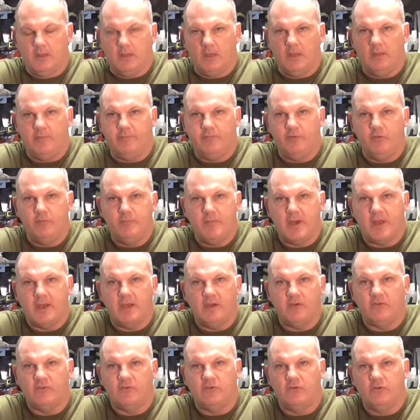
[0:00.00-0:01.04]
if you
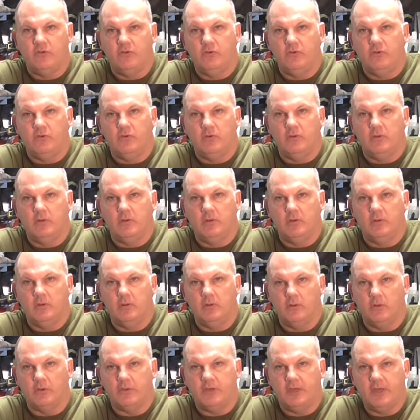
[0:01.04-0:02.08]
manage to
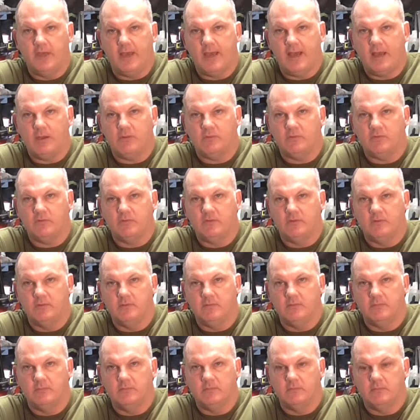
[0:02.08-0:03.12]
lock it out
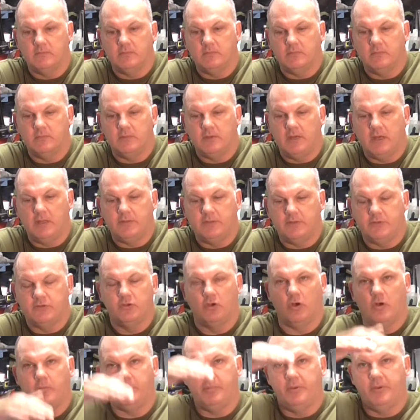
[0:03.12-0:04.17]
at the
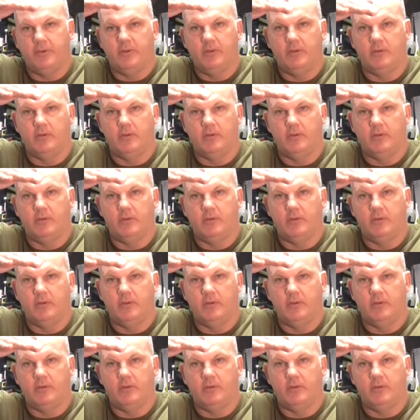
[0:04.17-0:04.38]
top,